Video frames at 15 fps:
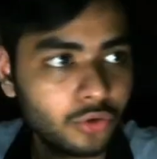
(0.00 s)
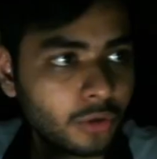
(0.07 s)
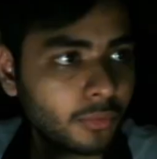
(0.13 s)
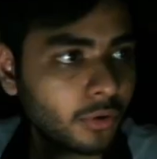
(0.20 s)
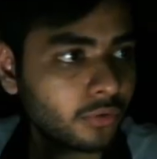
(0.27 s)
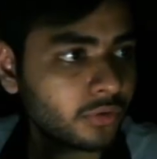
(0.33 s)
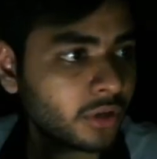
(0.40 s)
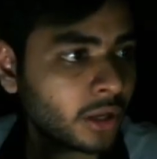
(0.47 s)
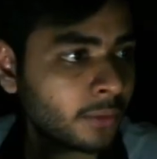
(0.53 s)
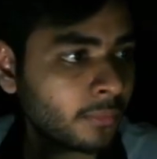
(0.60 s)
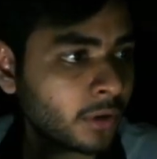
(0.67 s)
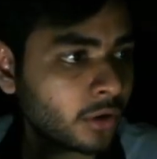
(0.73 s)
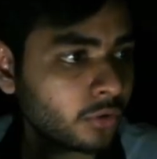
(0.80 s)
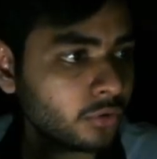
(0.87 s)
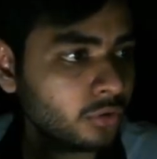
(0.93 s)
about the
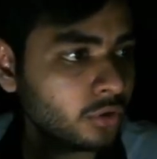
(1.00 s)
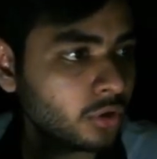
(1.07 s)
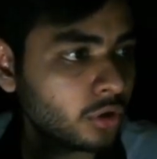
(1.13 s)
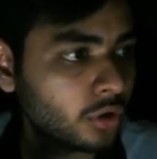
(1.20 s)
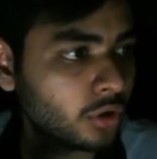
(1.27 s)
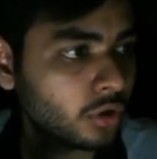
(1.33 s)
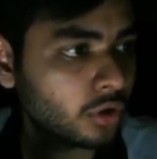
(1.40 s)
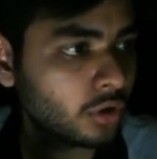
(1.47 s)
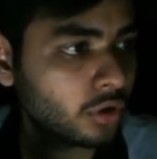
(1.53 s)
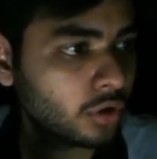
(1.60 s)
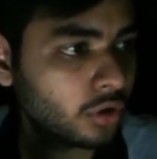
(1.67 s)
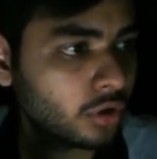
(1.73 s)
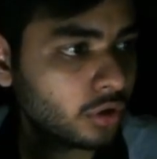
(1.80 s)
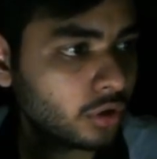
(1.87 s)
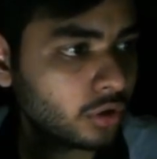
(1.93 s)
MRO.
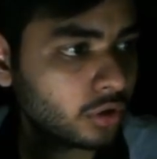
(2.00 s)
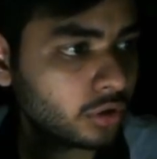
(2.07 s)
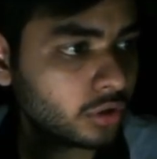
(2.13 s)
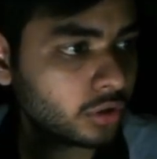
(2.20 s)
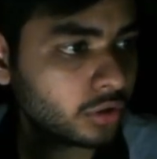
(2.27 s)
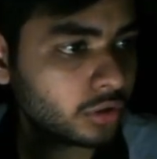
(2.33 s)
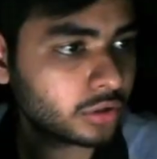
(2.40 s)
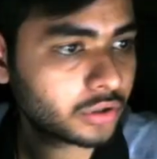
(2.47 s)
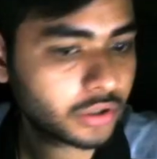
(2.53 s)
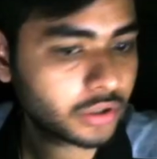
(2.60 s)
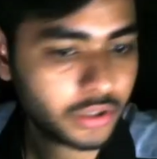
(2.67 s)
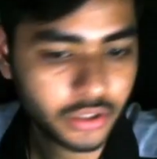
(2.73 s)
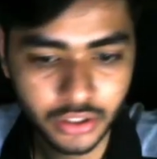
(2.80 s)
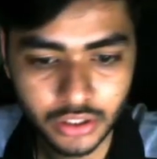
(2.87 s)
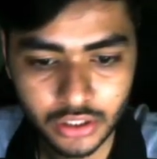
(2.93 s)

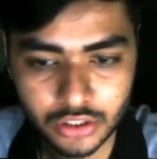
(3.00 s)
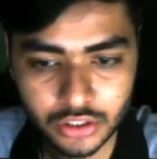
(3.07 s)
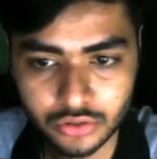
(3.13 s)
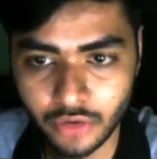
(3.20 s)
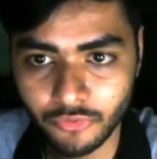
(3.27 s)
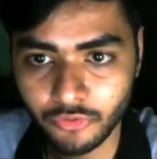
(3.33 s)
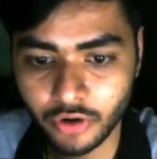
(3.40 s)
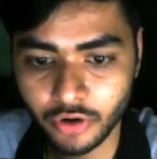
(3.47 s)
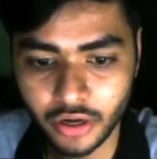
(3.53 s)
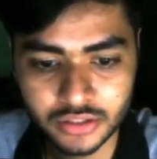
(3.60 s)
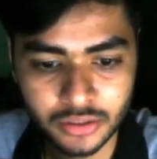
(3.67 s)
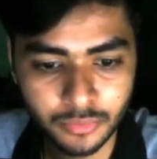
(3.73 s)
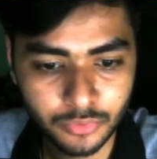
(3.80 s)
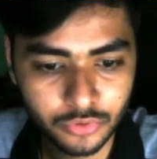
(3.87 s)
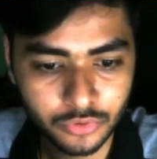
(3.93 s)
Okay, so
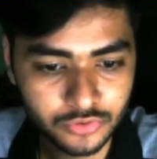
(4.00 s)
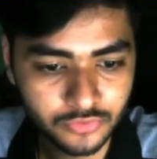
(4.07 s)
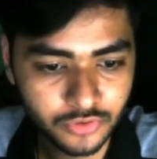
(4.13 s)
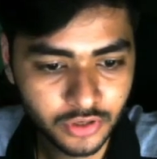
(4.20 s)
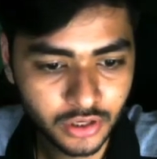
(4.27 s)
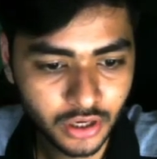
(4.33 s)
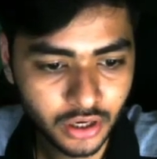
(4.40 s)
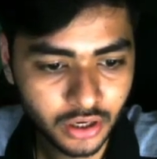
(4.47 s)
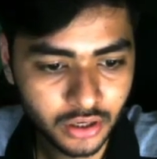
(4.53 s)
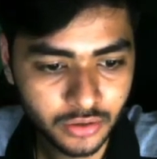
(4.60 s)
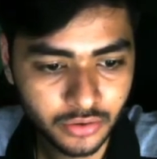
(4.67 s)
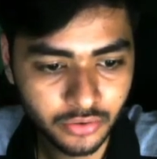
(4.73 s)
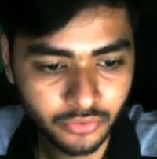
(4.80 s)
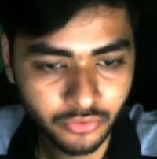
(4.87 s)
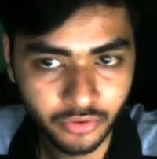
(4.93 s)
suppose we are
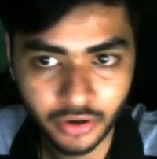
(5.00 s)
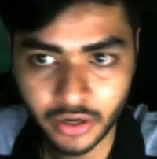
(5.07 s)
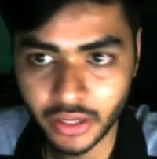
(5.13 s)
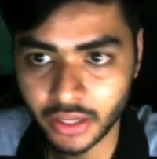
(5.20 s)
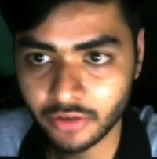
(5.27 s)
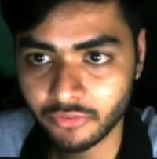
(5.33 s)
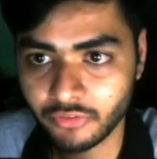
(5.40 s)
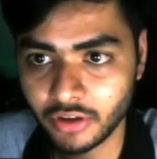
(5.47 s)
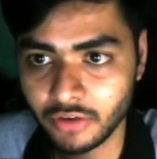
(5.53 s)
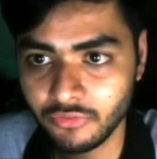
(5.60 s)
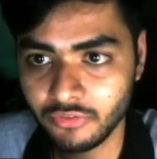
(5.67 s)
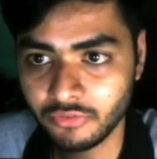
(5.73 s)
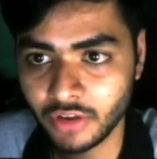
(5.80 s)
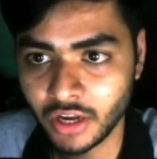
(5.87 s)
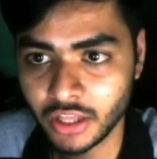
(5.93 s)
like
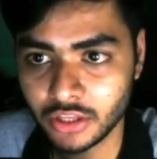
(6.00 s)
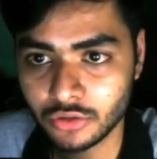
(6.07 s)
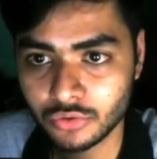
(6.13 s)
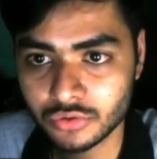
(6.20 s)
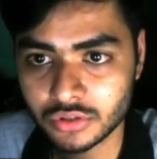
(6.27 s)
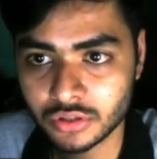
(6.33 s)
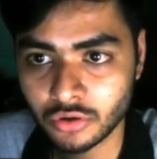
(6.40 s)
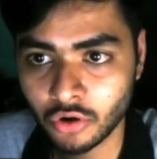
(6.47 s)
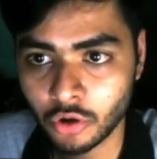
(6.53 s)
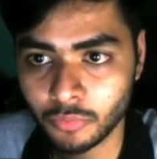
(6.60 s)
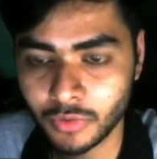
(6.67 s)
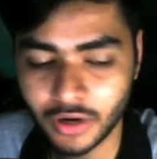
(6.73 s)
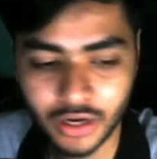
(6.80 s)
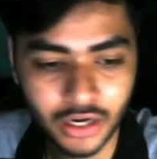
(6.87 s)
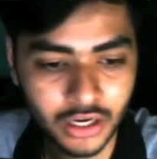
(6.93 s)
when I used
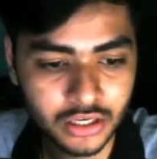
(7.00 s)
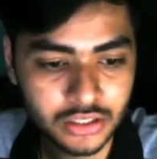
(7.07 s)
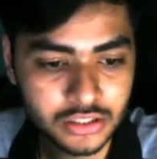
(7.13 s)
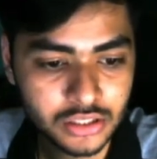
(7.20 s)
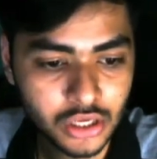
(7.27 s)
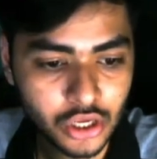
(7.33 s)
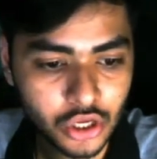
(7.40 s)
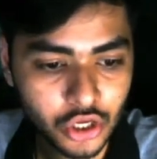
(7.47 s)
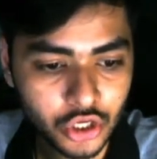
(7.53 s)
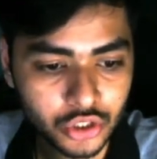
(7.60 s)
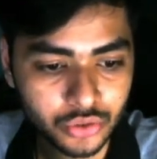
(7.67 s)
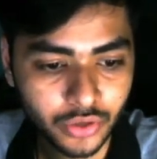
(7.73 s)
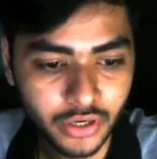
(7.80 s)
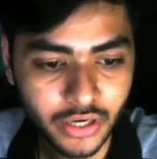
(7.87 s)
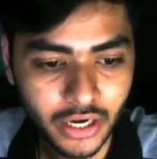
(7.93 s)
normal class,
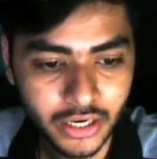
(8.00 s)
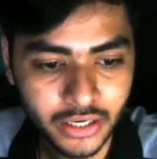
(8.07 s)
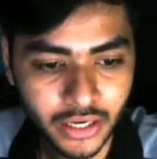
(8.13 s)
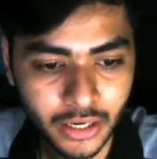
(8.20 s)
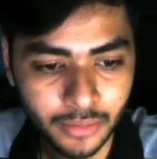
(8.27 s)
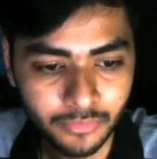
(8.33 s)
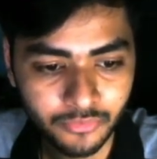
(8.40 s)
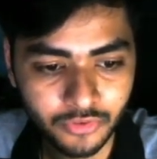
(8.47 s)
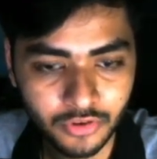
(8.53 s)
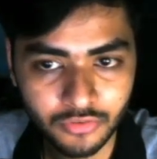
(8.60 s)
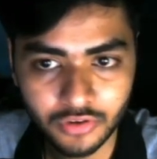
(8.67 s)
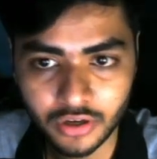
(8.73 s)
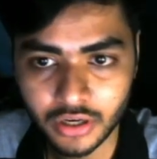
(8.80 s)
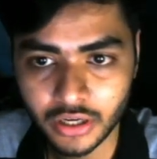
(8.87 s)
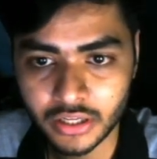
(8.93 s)
so at that time we
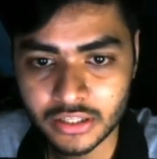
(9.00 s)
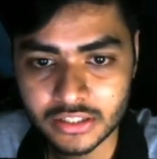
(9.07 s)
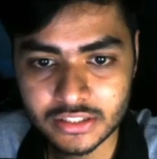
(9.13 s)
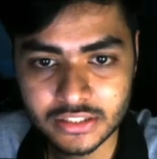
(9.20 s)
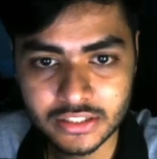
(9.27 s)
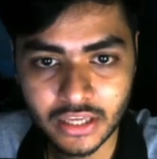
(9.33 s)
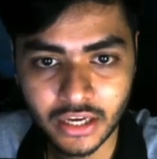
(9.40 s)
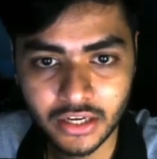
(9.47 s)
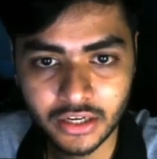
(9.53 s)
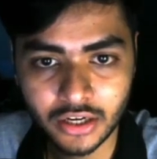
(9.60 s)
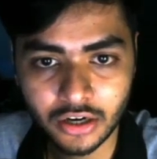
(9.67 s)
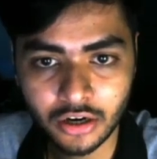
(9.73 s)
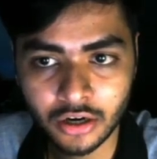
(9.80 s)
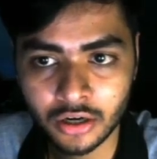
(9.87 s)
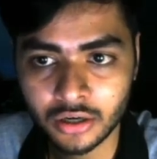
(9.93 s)
were inside
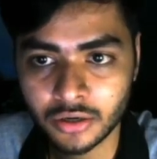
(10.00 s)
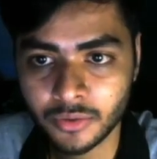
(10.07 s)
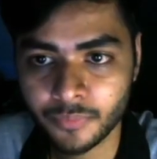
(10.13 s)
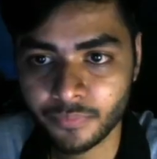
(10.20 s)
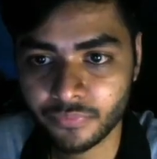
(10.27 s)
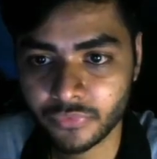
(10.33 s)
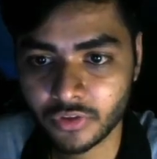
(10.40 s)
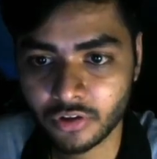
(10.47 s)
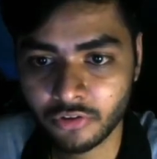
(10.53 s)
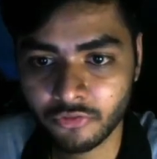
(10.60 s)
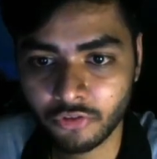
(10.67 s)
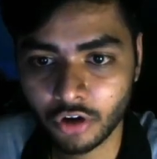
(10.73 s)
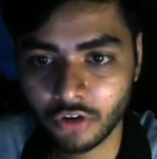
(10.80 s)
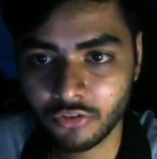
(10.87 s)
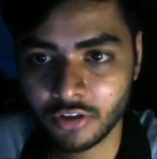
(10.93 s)
a
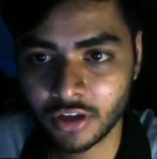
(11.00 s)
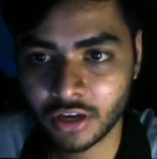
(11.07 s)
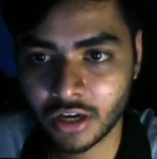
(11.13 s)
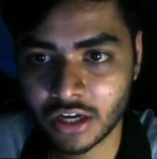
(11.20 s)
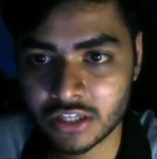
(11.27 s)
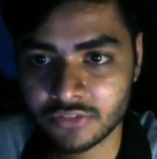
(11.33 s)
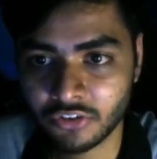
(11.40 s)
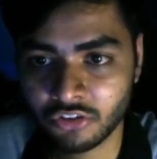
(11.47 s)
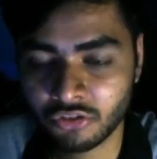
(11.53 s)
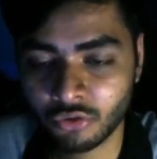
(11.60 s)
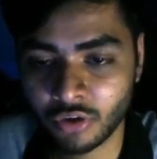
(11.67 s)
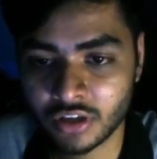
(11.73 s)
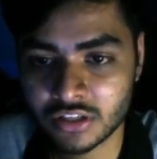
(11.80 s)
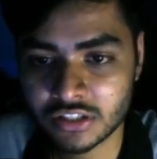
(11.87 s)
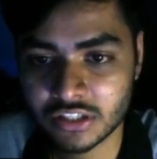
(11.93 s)
following class, which you
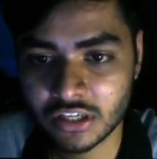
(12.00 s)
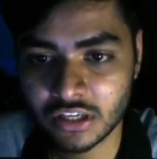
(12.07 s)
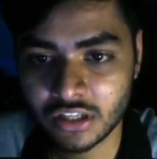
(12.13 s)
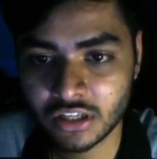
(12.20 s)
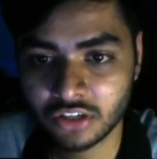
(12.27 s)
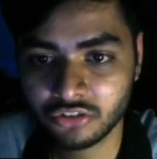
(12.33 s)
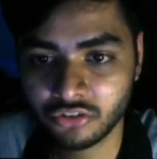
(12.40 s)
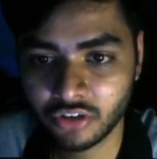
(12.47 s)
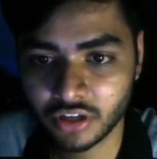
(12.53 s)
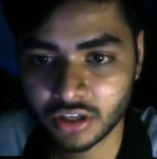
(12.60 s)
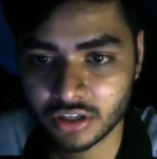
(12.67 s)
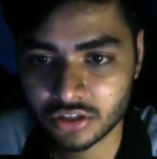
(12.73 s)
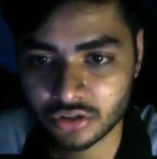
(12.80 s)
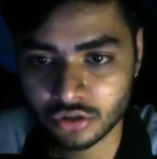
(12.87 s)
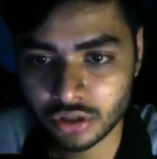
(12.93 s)
can see the
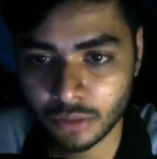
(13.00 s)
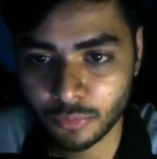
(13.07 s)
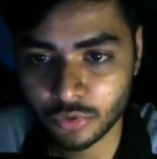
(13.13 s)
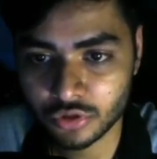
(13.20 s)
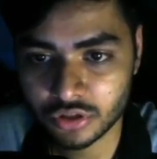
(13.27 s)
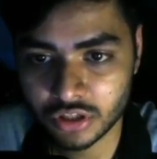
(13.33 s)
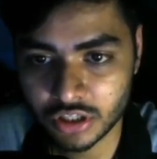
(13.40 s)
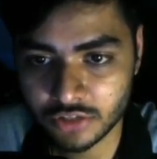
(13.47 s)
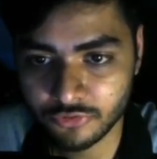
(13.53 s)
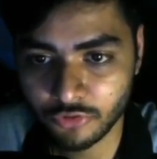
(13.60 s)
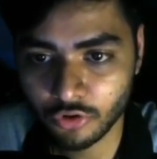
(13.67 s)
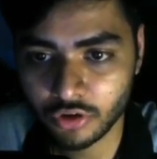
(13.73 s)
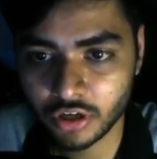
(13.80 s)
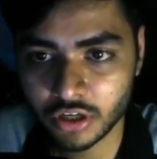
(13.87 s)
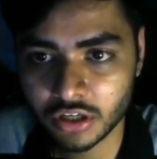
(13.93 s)
string. So suppose this
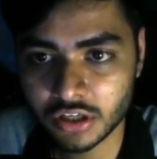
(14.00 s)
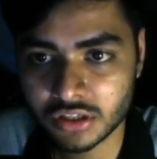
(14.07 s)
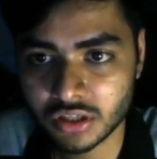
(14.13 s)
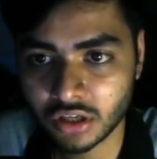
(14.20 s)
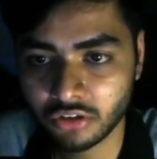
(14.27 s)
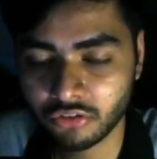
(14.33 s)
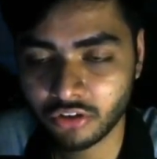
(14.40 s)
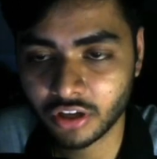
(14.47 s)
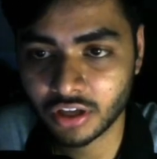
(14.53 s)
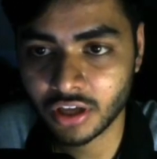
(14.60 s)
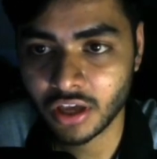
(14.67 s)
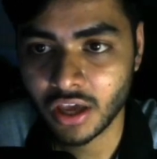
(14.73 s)
folder is the string,